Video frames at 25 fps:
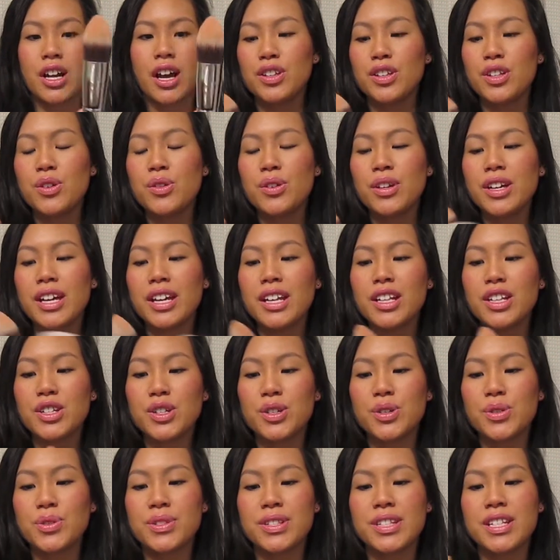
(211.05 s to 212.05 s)
You can
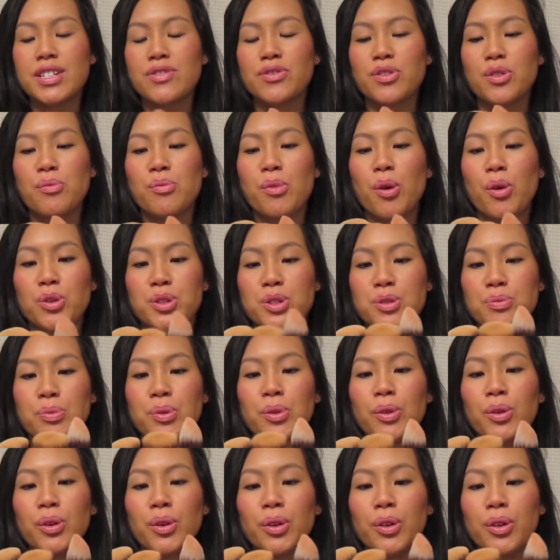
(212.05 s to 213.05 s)
use these for
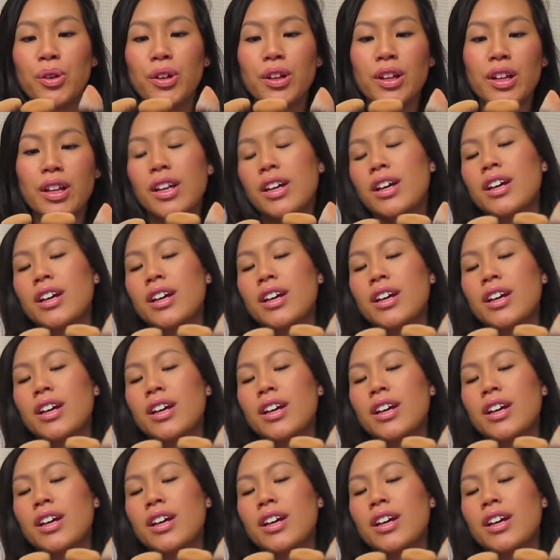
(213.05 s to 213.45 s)
multiple